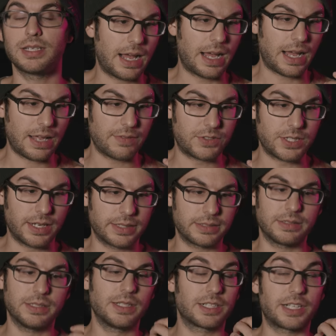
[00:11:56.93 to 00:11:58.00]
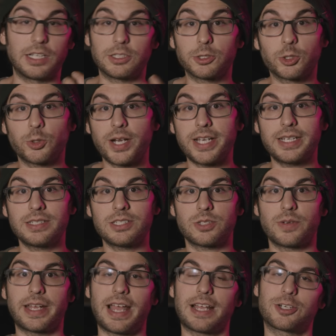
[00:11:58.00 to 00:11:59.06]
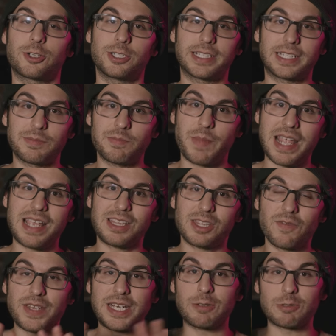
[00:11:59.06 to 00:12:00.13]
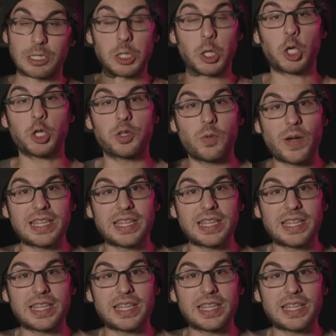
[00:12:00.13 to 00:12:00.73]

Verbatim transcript: Uh, I've done color grading, so I actually can make the videos look